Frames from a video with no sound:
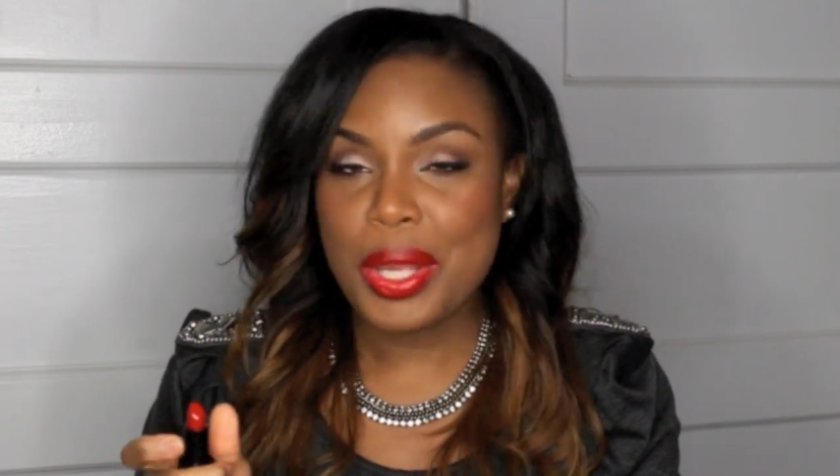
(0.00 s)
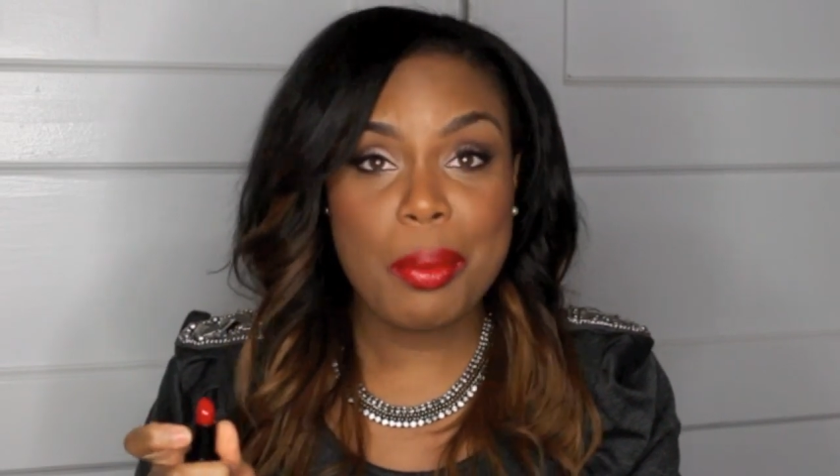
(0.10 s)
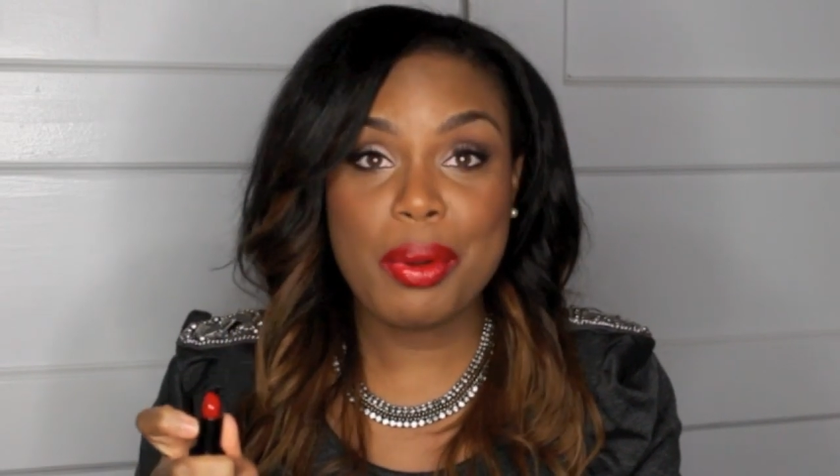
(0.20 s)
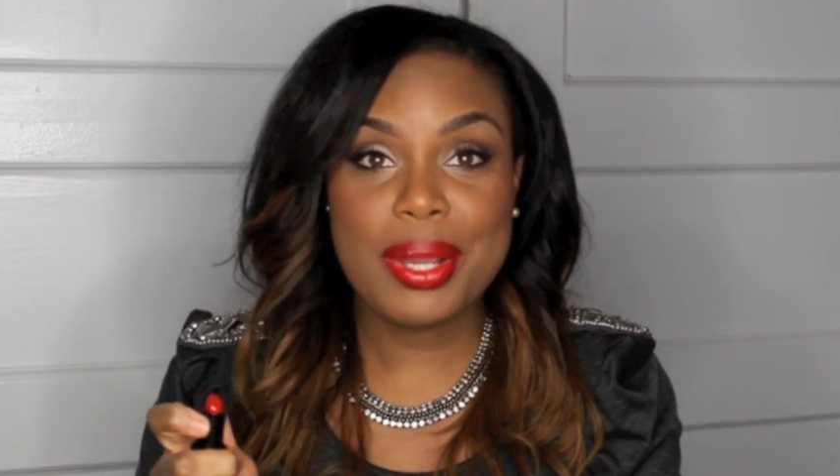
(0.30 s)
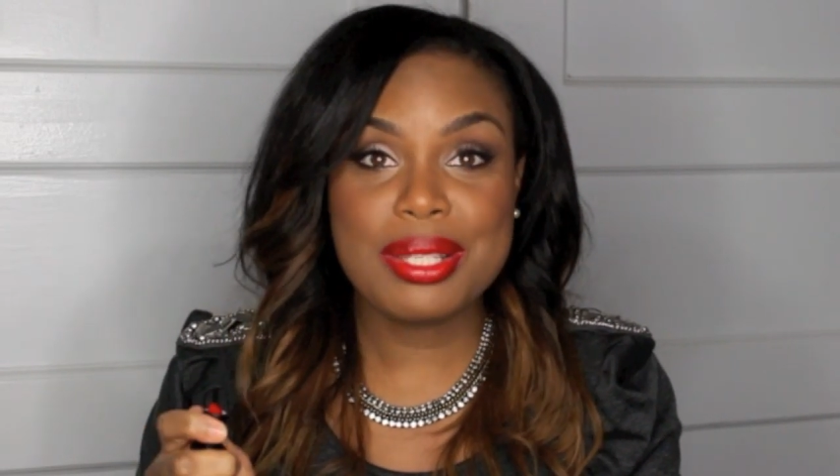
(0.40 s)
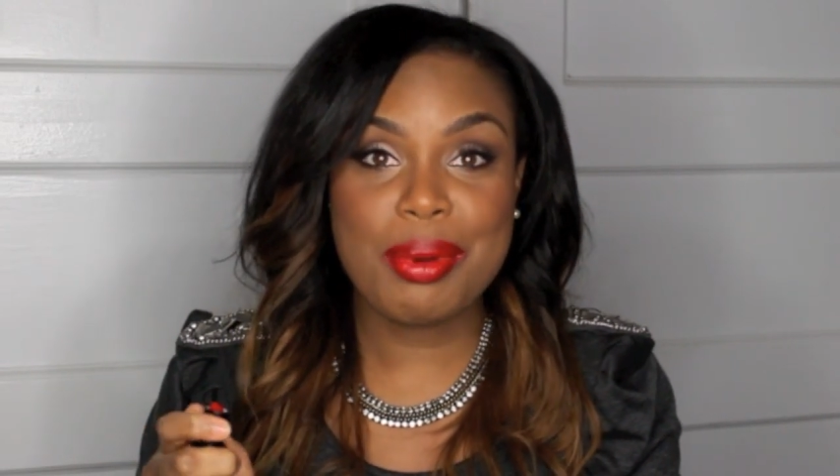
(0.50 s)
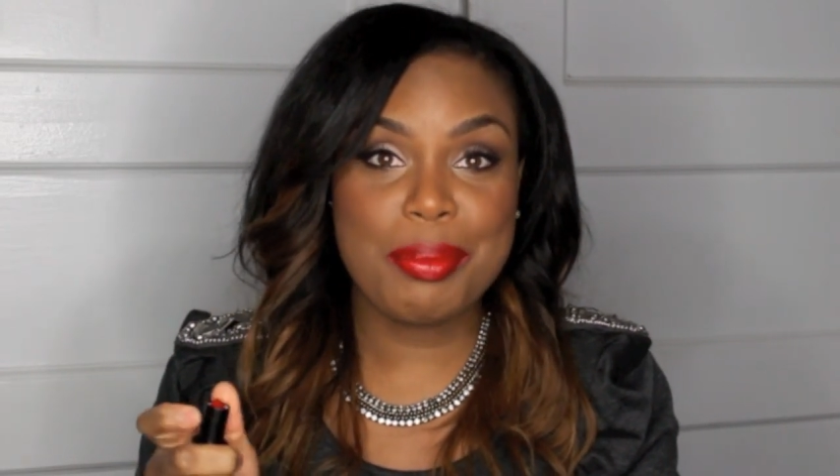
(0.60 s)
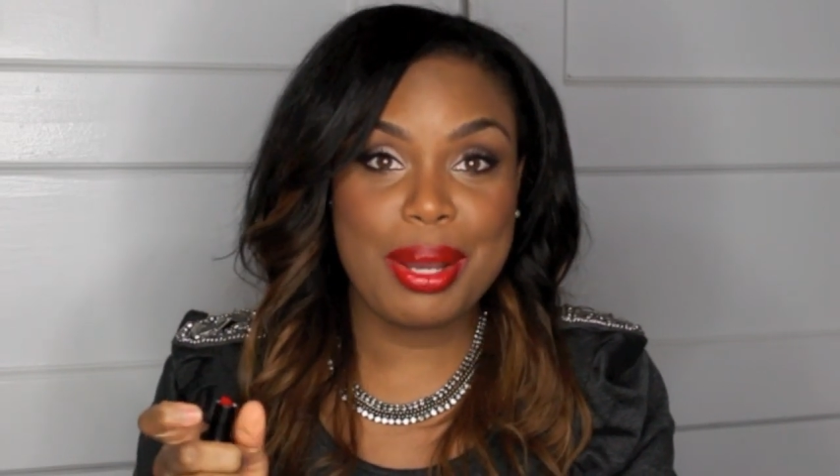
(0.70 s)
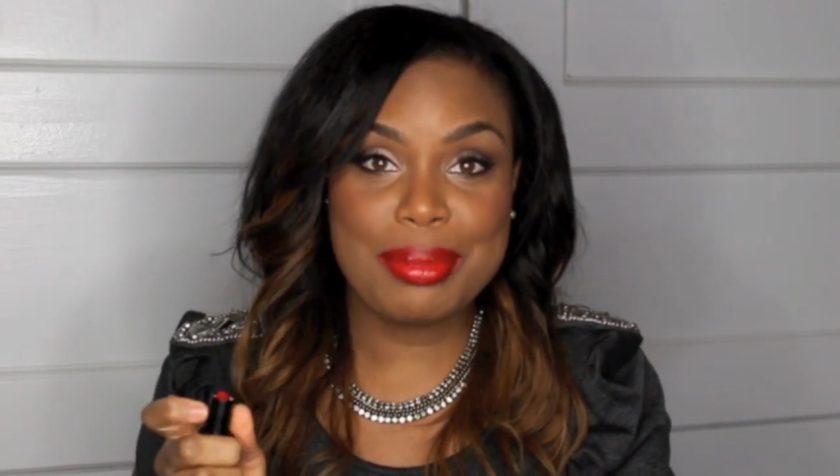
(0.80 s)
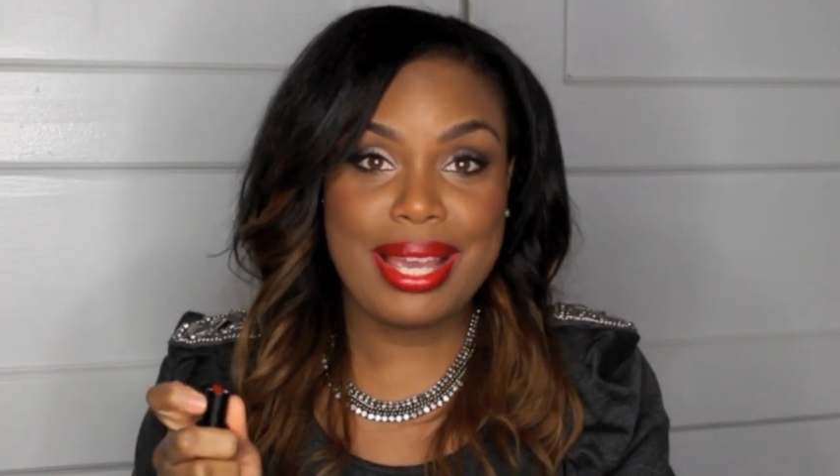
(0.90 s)
on my way to my
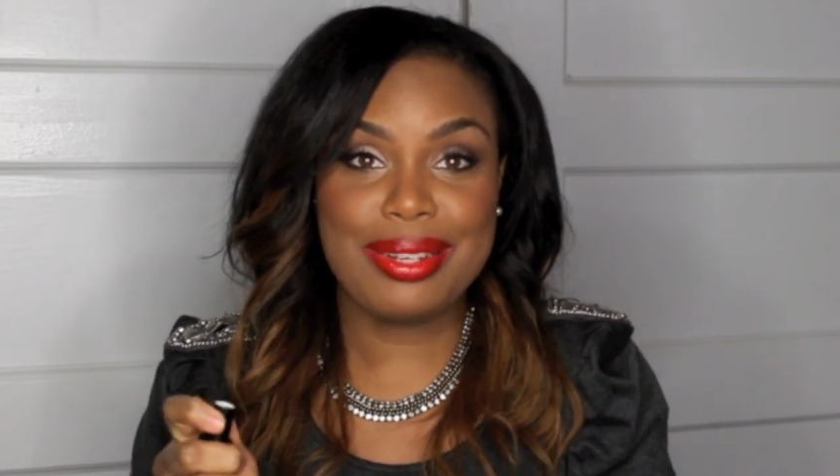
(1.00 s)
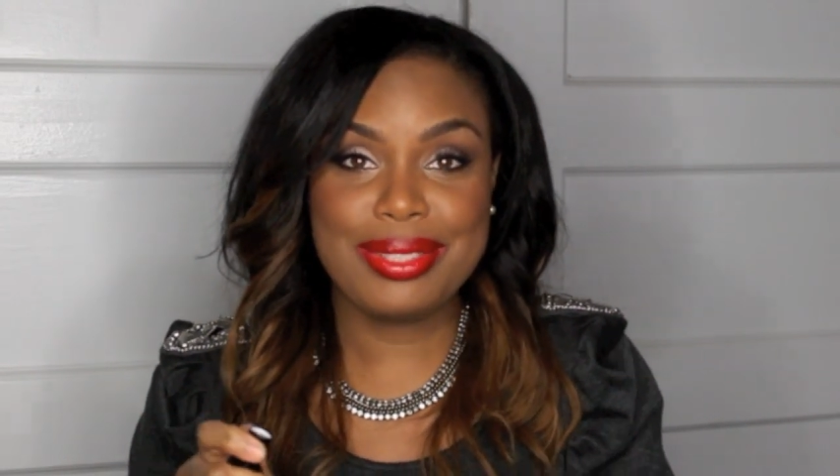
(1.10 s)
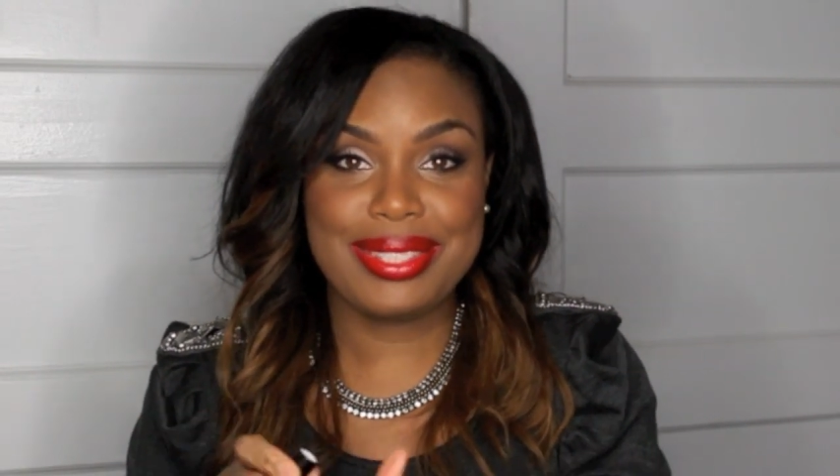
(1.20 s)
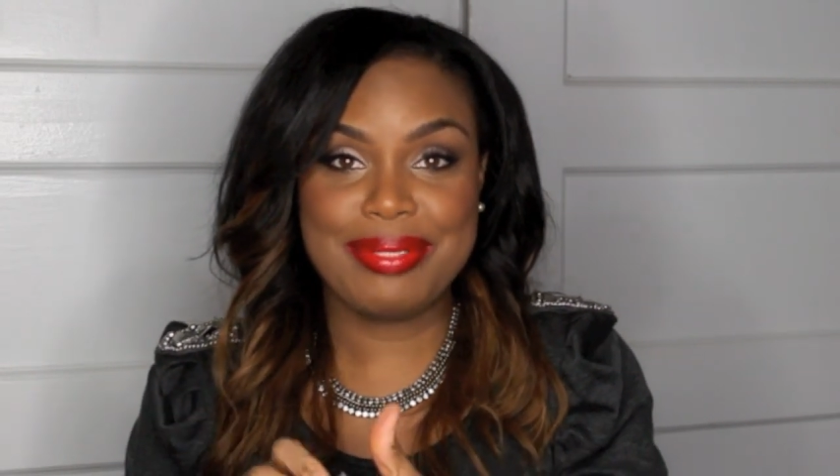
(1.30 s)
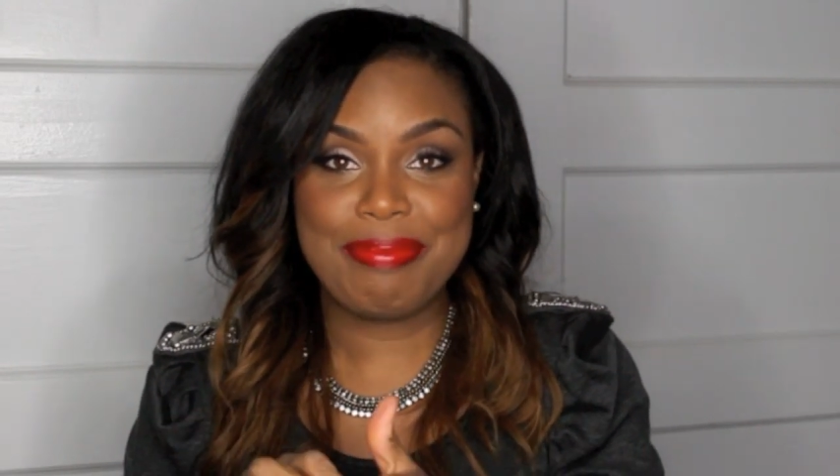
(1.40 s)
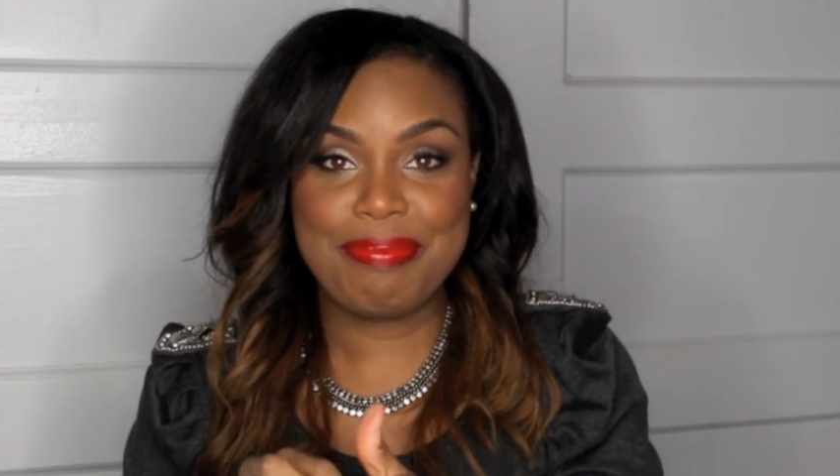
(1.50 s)
mom's house.